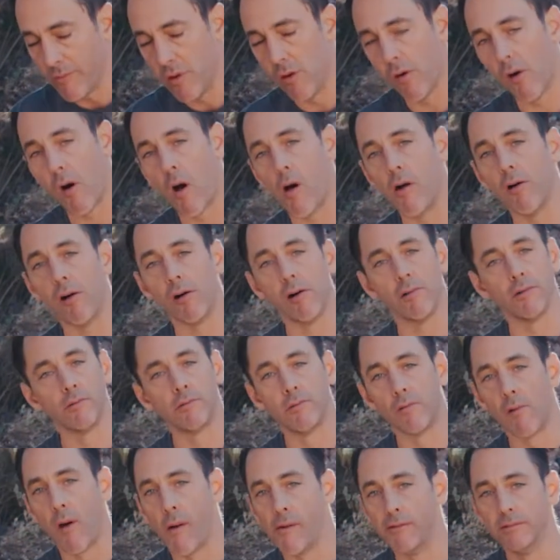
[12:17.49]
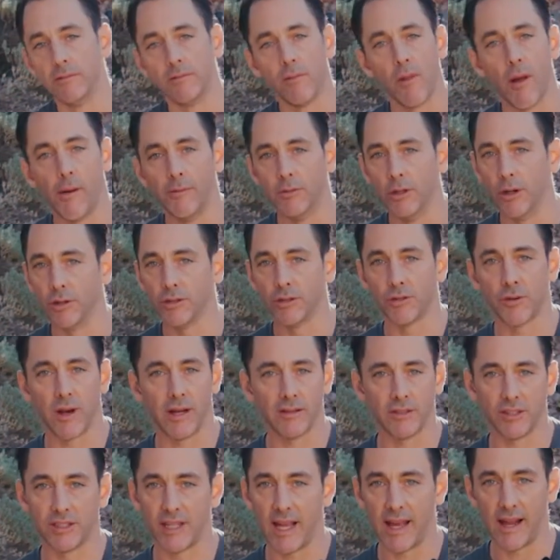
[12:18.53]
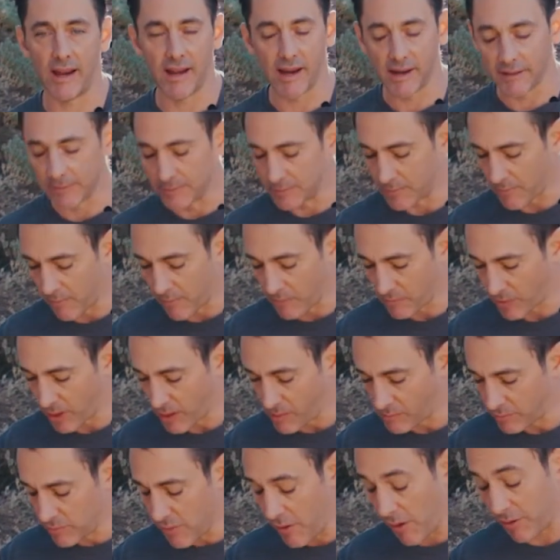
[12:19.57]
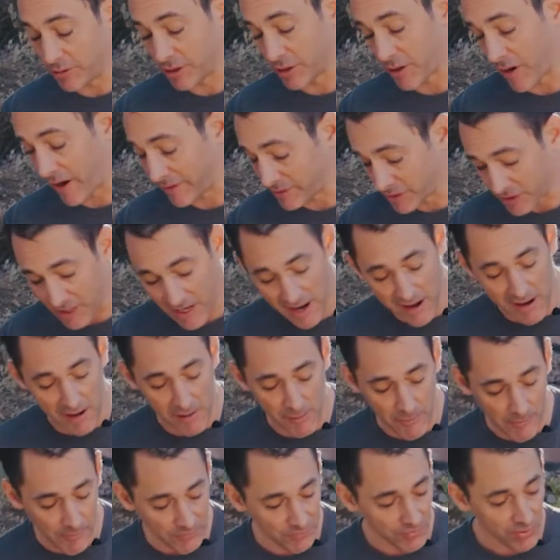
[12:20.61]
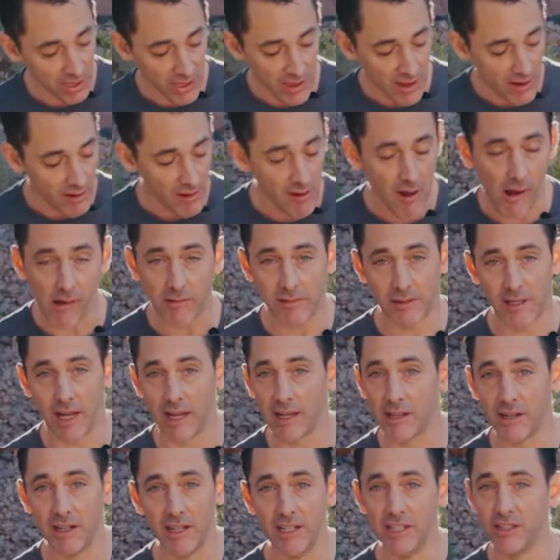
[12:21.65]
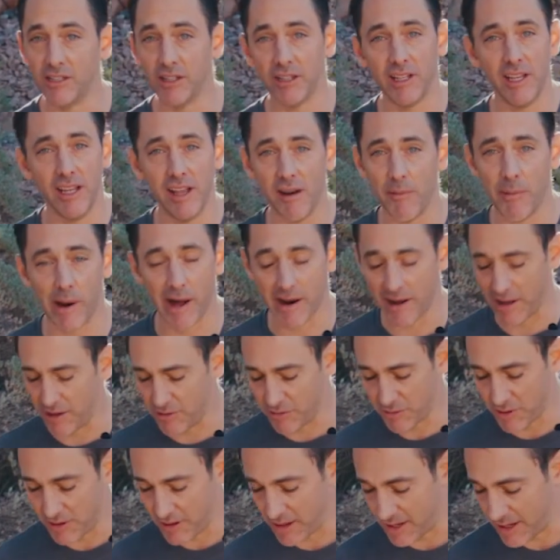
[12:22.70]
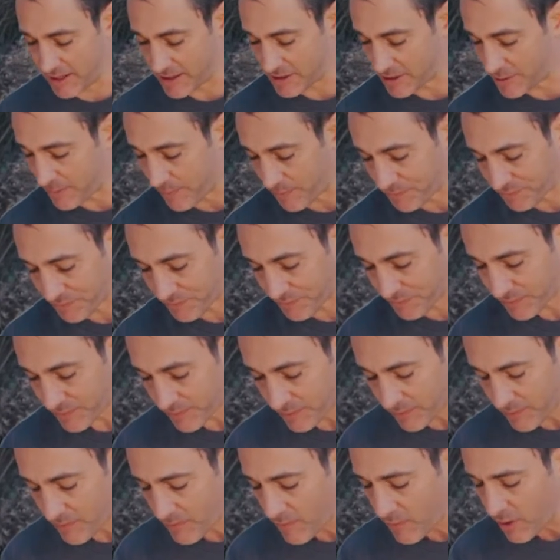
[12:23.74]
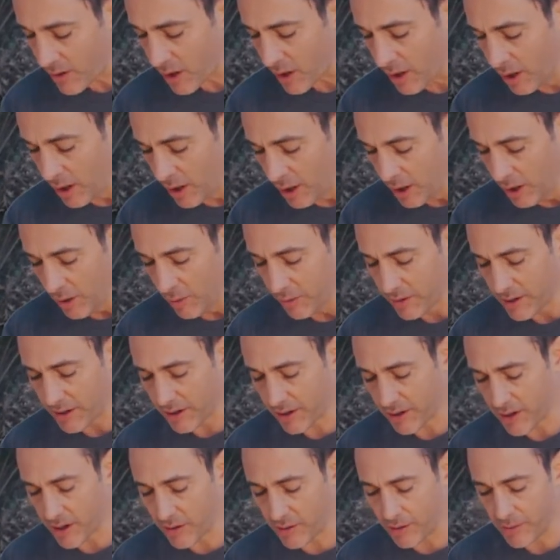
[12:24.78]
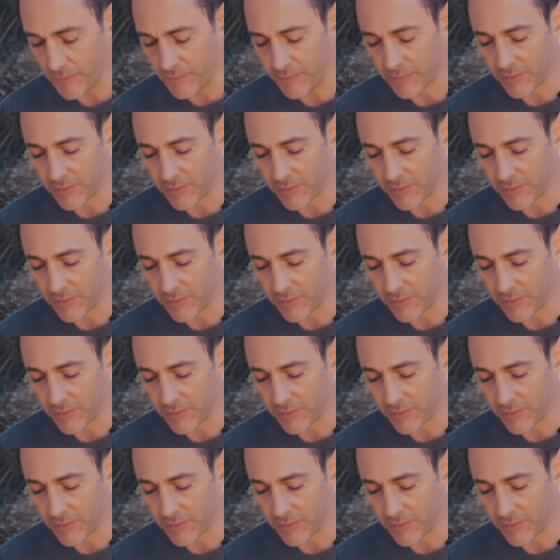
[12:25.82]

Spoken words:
Oh, those are outstanding. Those are outstanding. I could easily eat about 100 of these. Well, there you go.